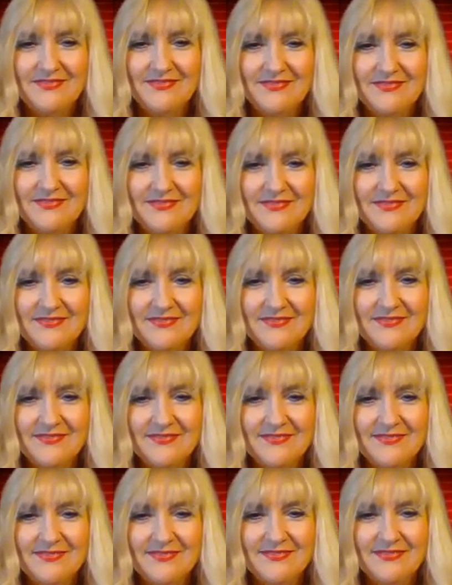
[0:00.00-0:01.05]

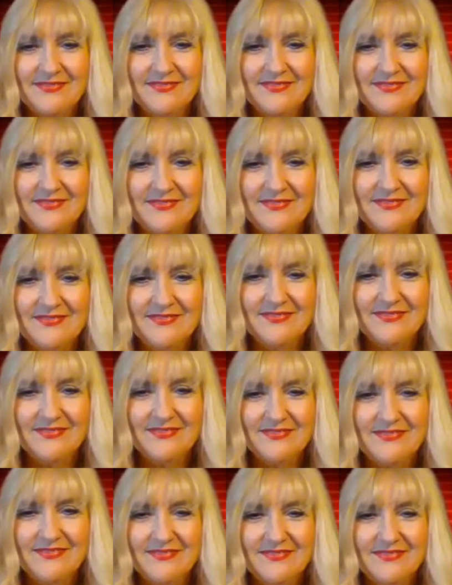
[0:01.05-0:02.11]

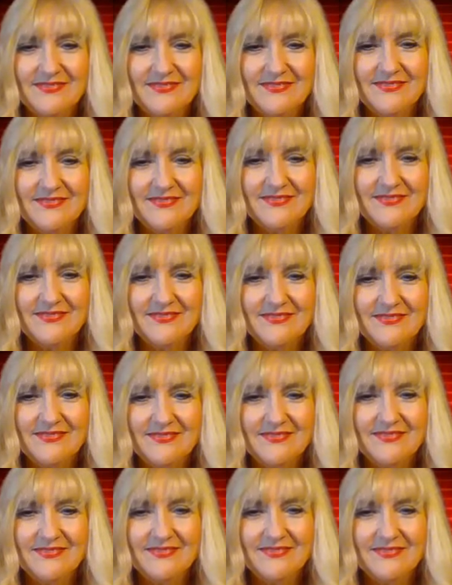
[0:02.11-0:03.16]

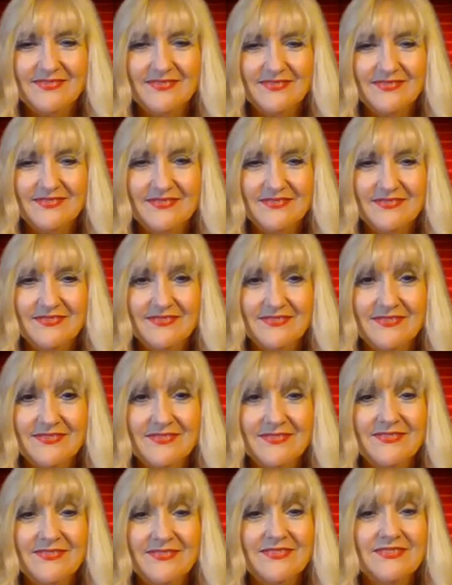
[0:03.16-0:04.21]

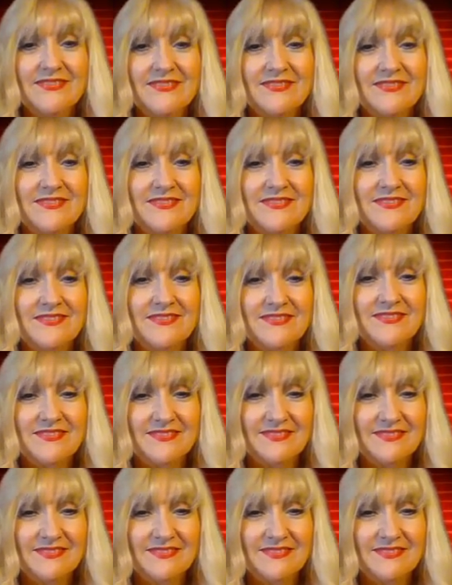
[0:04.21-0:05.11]
[no speech]